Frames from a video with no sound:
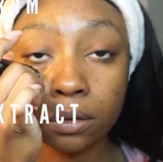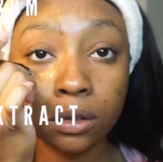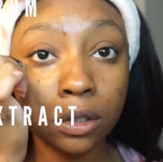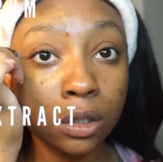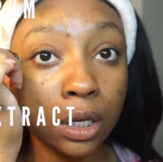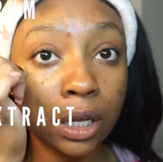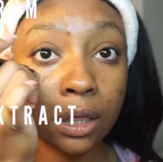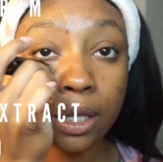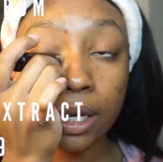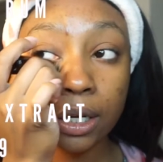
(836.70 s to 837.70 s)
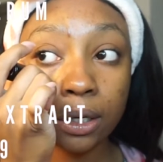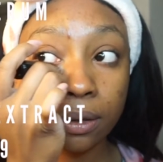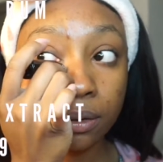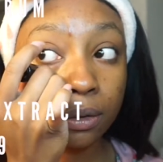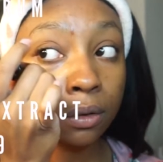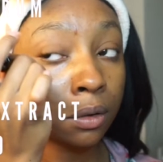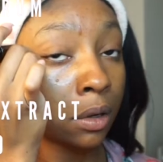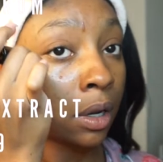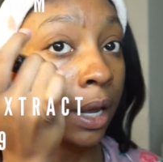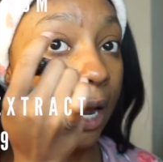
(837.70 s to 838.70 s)
Just like that.
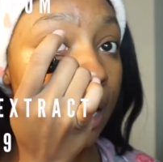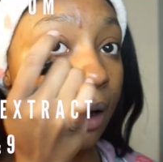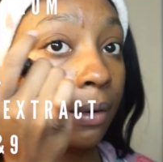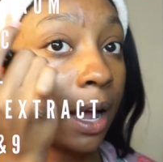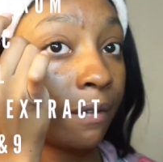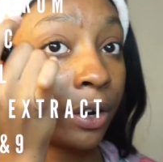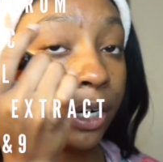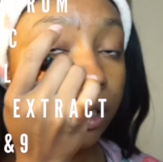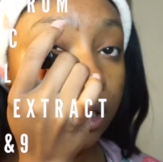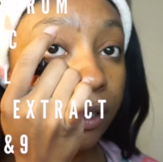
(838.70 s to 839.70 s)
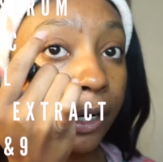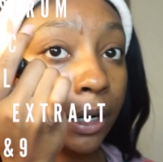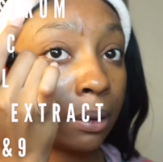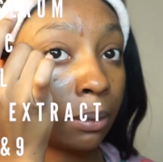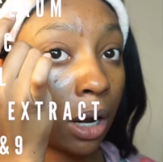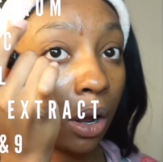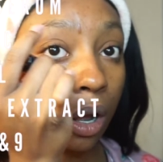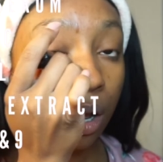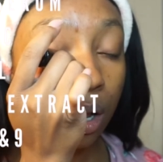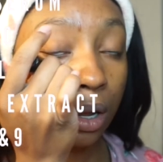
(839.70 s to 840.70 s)
And I will have her Instagram
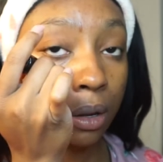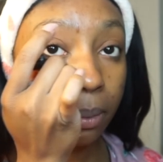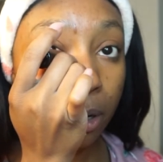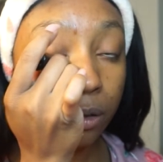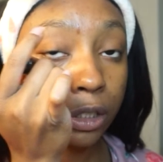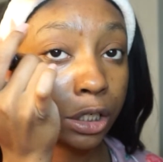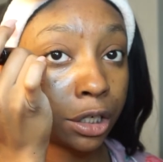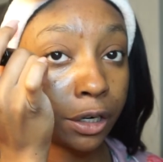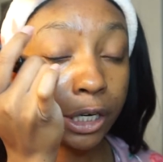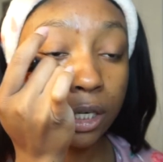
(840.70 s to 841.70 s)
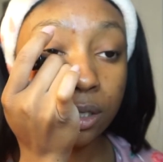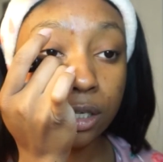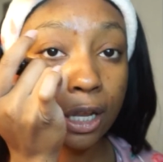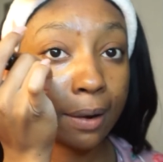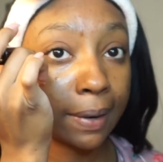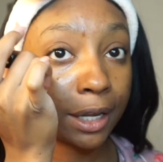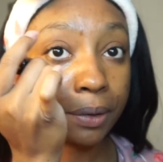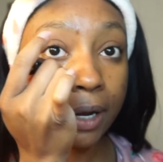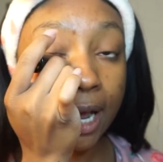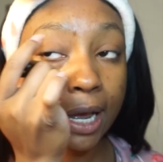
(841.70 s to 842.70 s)
on the screen so that way
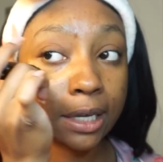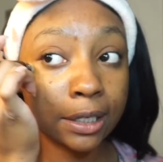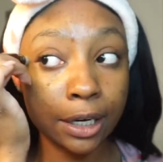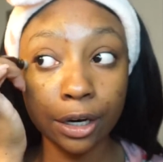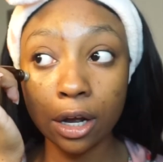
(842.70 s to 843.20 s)
you guys can